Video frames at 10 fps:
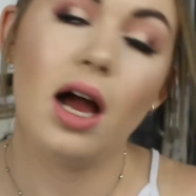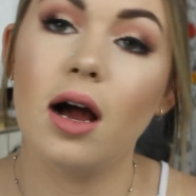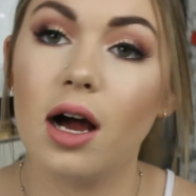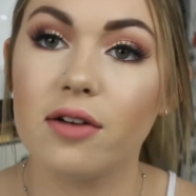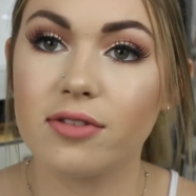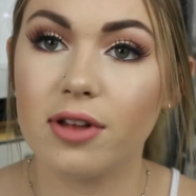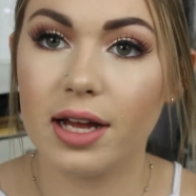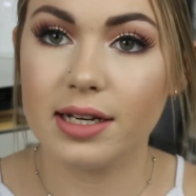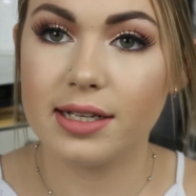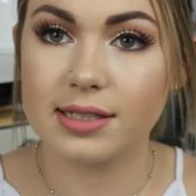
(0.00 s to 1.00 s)
Half
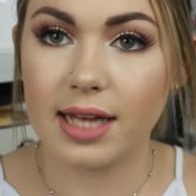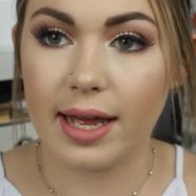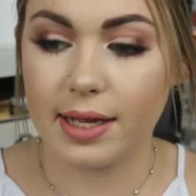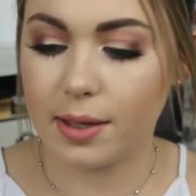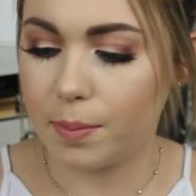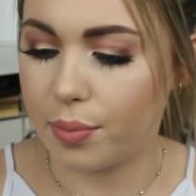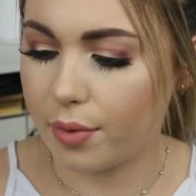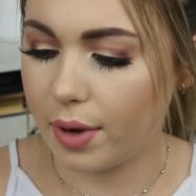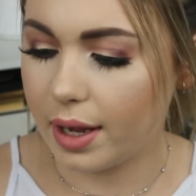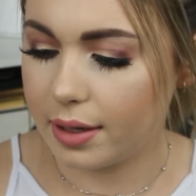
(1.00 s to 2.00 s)
Light is a
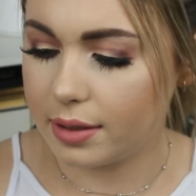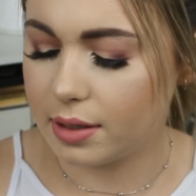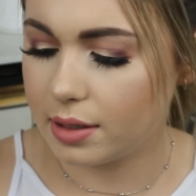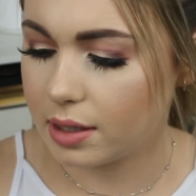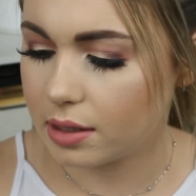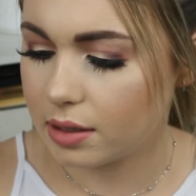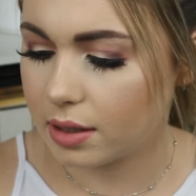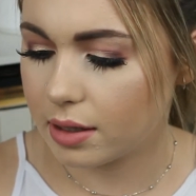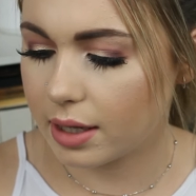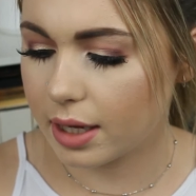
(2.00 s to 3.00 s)
brown,
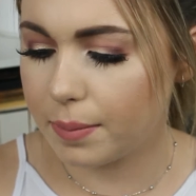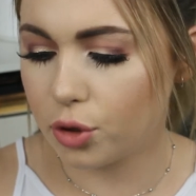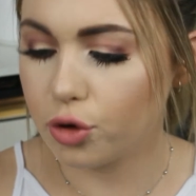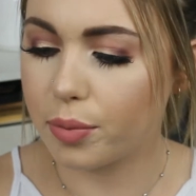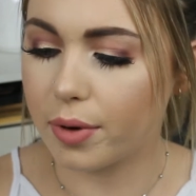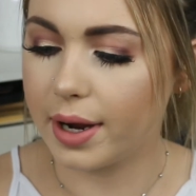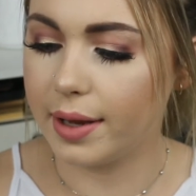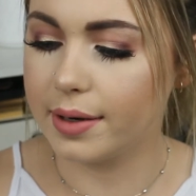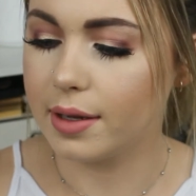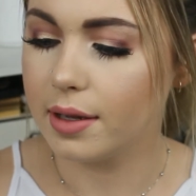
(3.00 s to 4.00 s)
like a blue
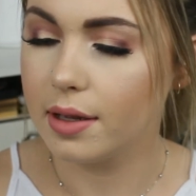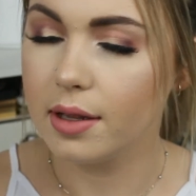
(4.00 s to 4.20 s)
brown